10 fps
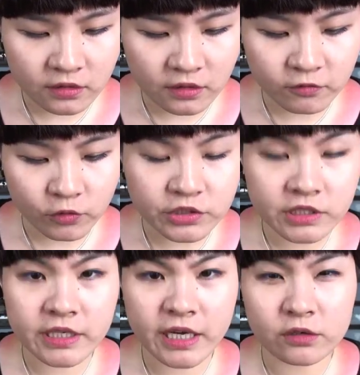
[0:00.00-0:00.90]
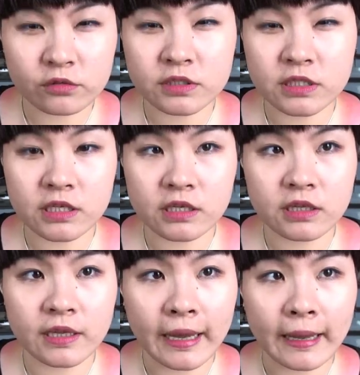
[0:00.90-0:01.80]
unfortunately, I don't see
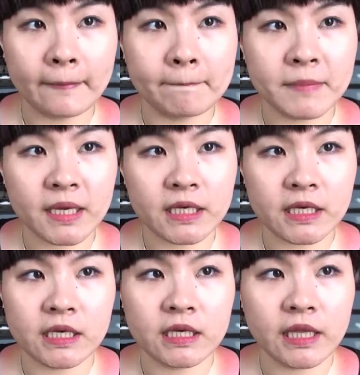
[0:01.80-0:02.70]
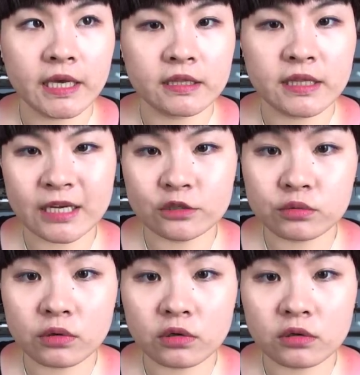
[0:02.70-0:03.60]
that many like
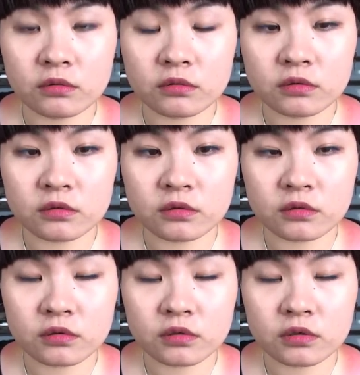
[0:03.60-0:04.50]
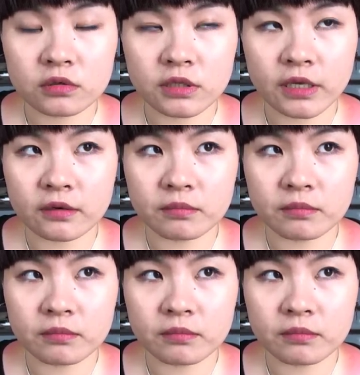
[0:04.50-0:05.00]
natural, like